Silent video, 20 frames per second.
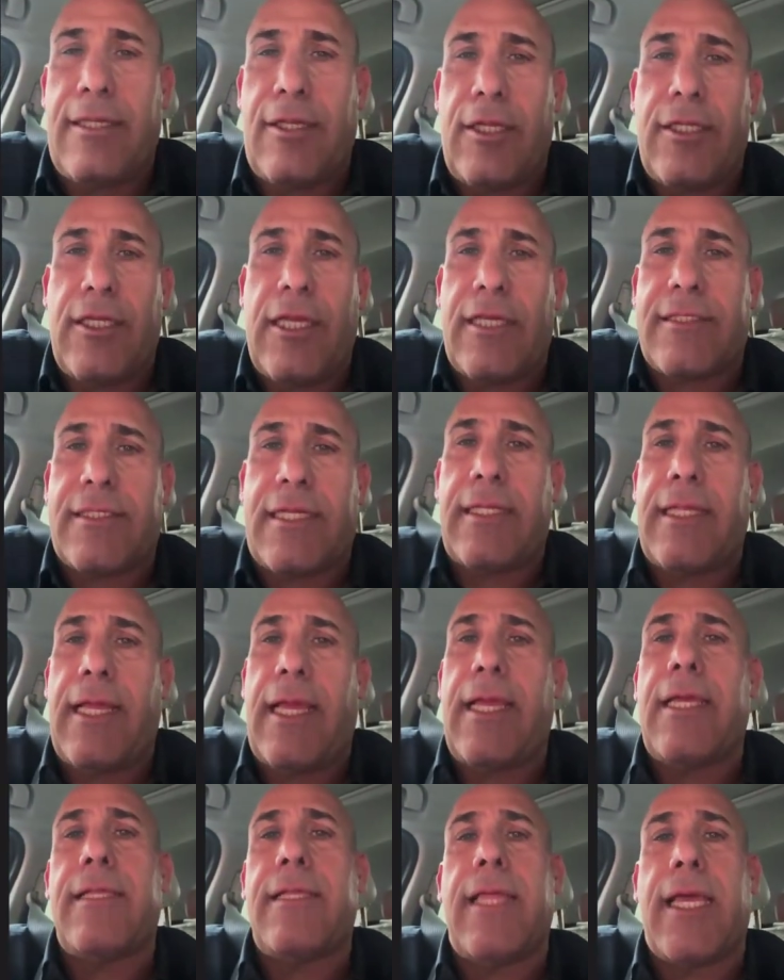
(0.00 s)

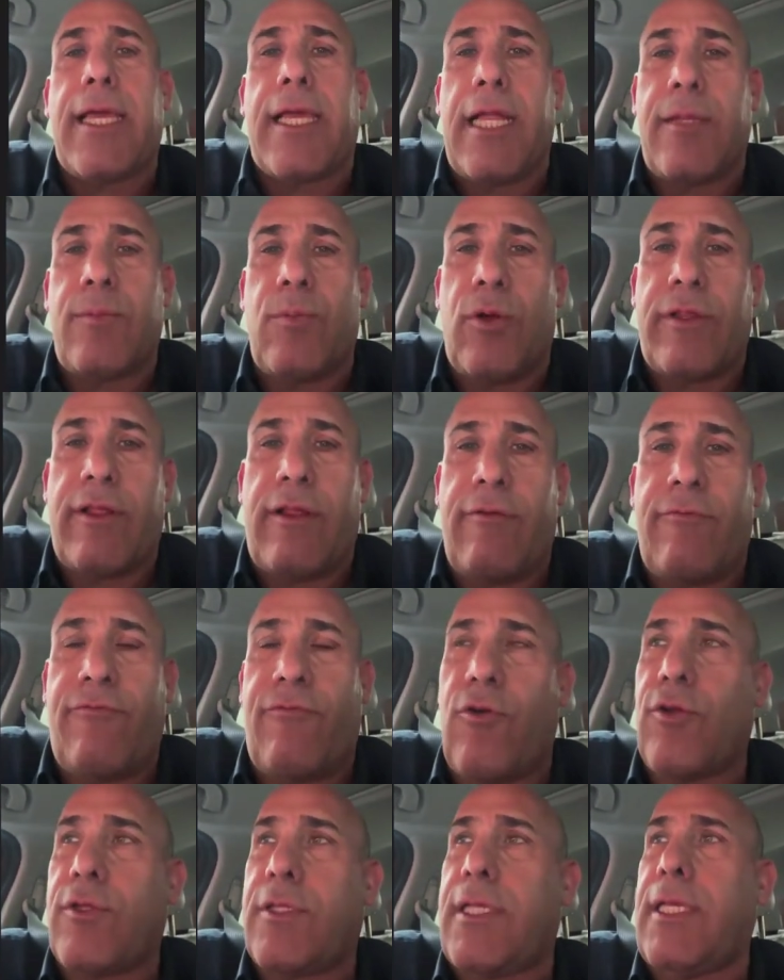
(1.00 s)
Yesterday, they killed more than
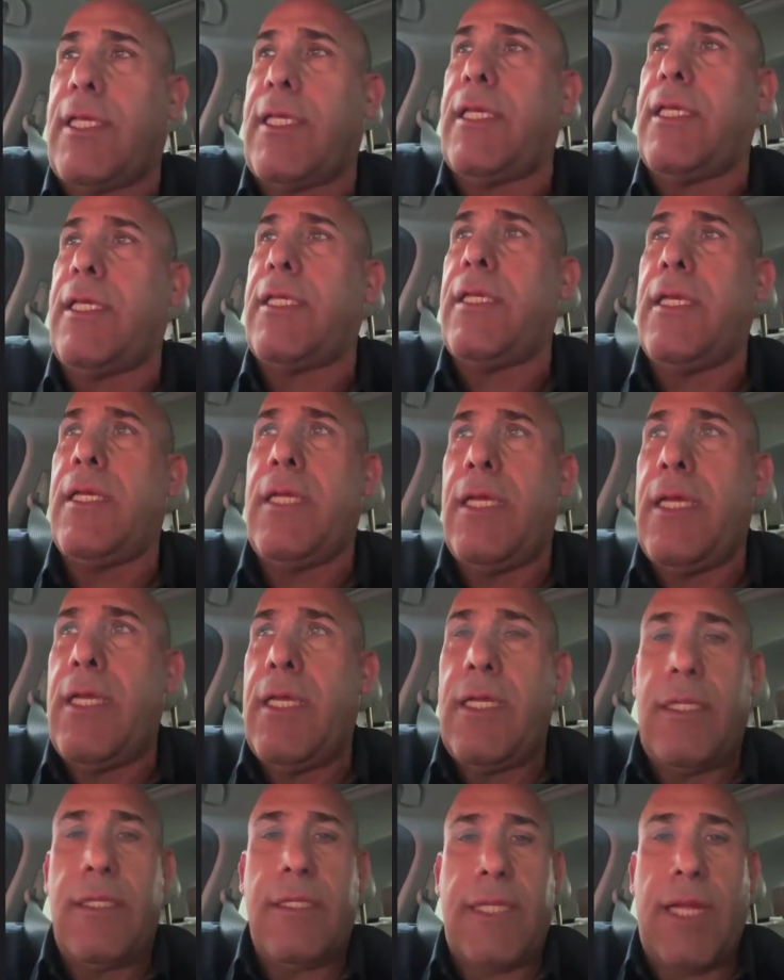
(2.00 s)
40
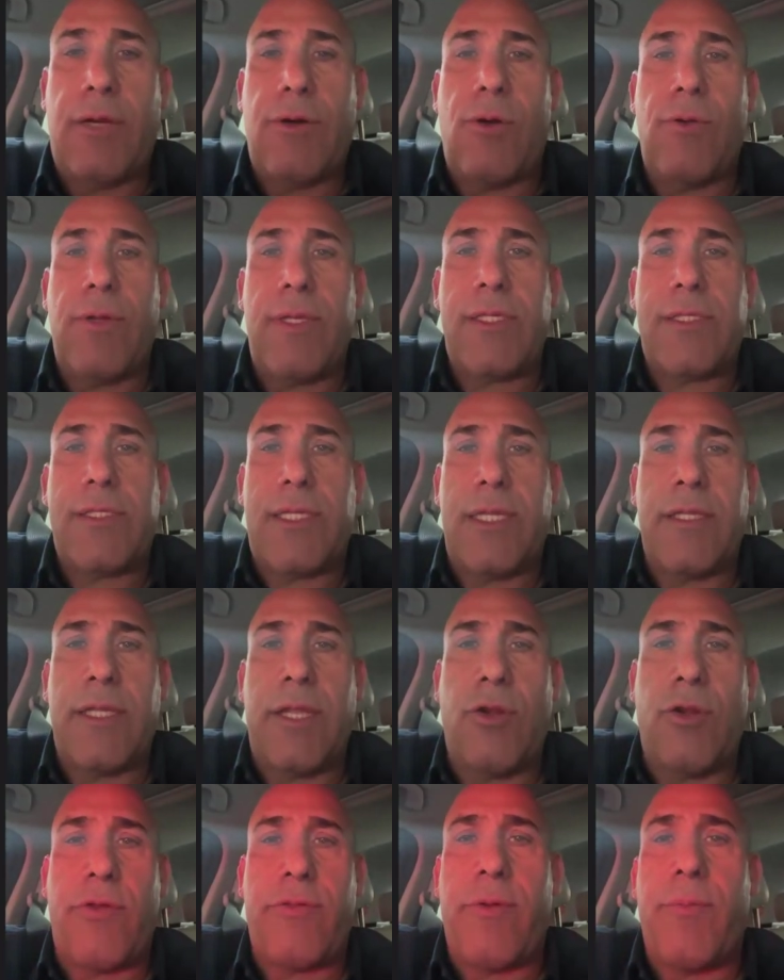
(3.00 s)
terrorists in the
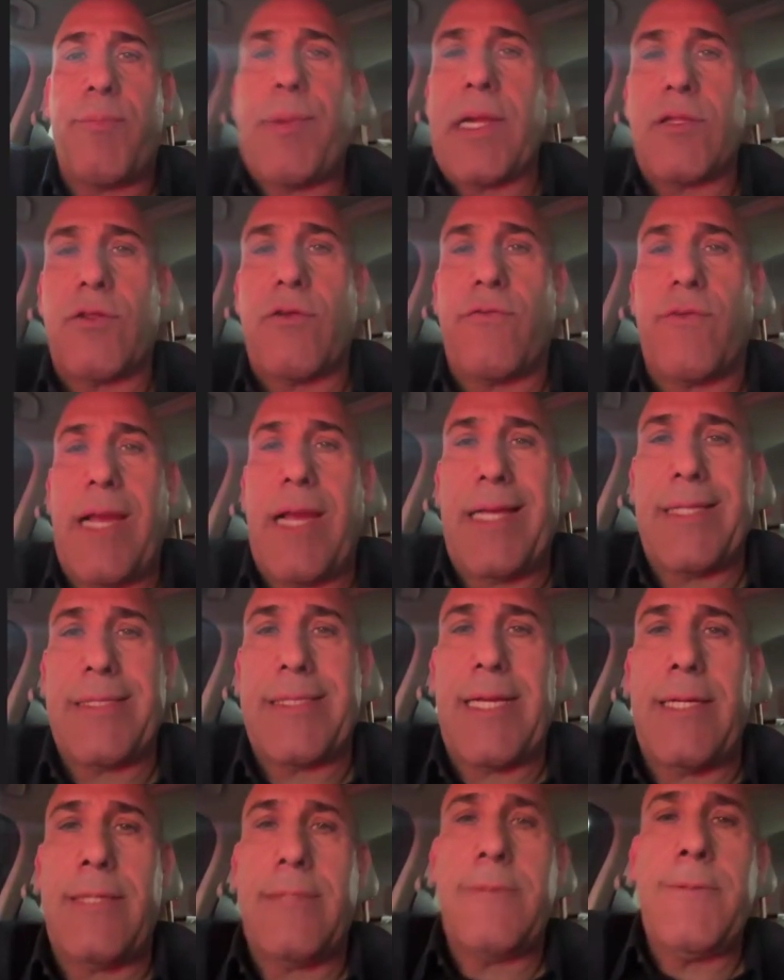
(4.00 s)
northern part of
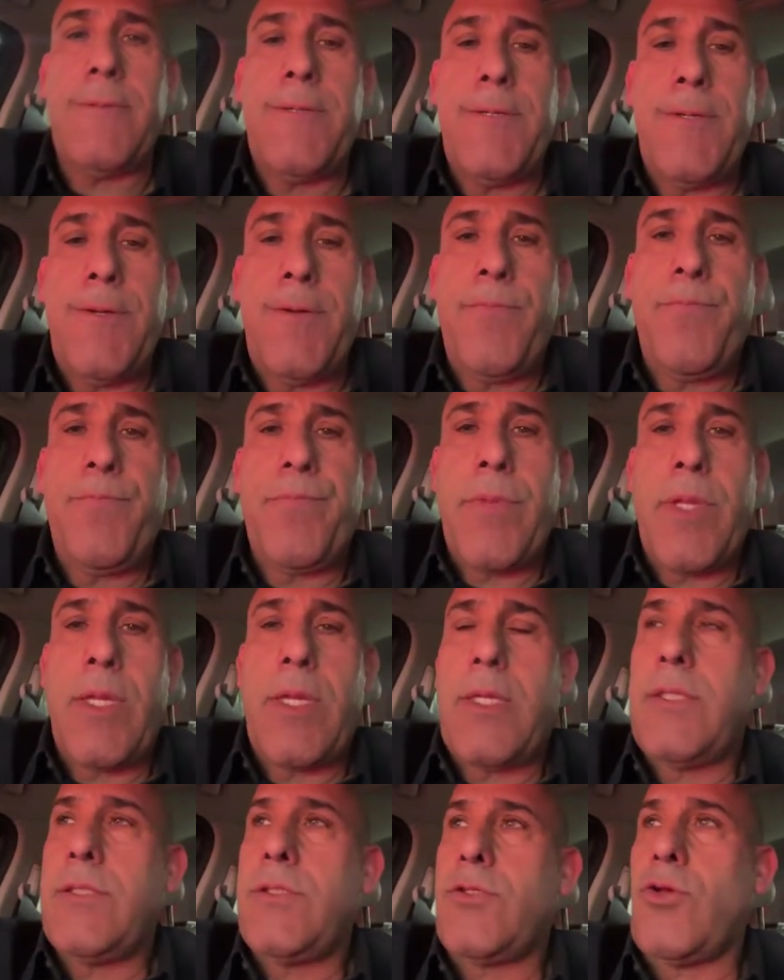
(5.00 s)
Gaza.
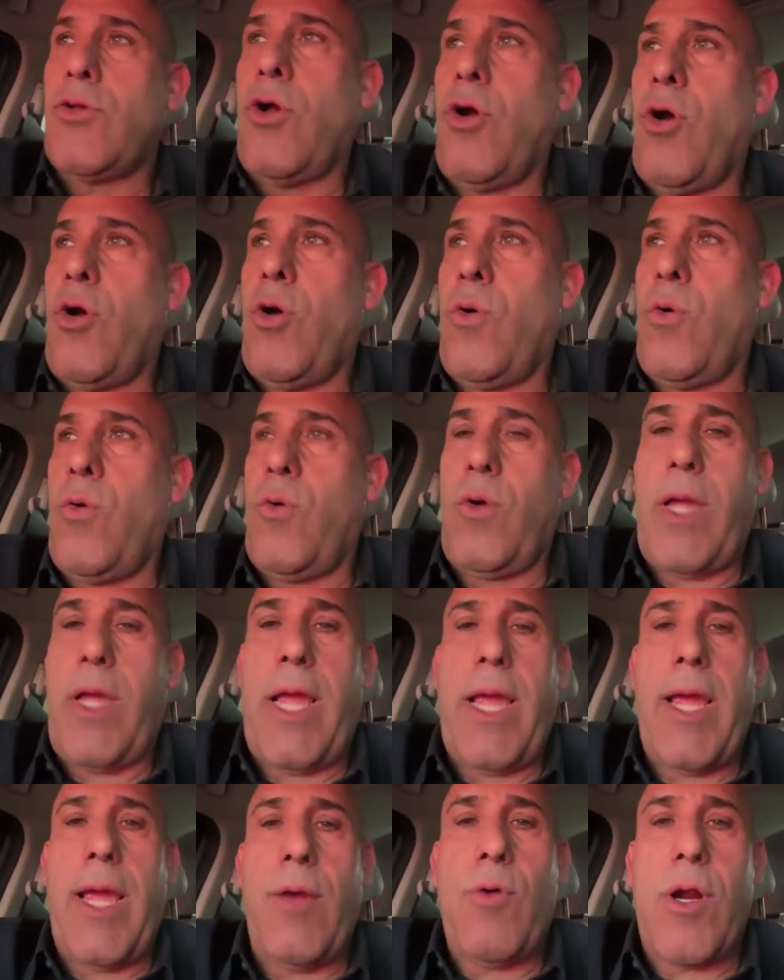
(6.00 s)
So
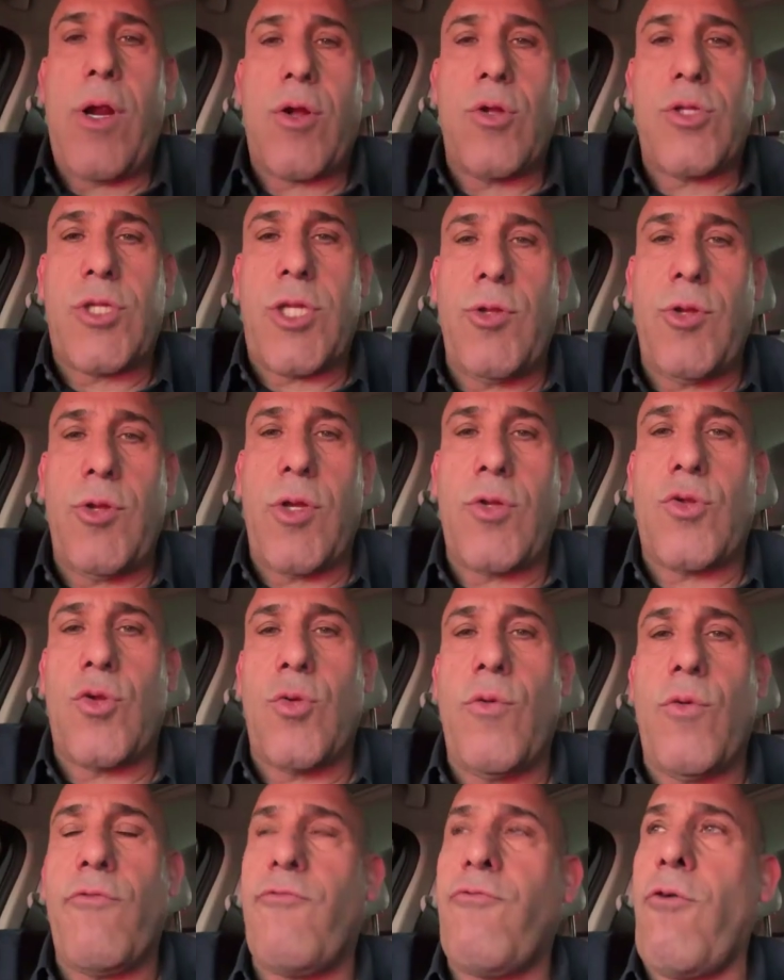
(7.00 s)
we're continuing to
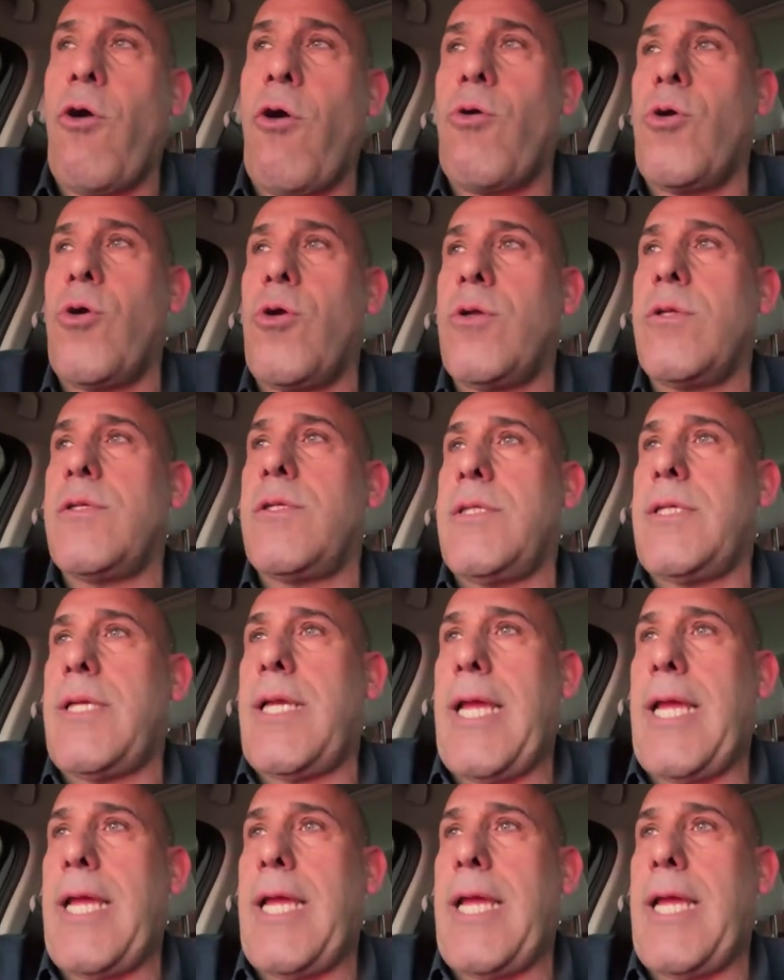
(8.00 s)
move forward.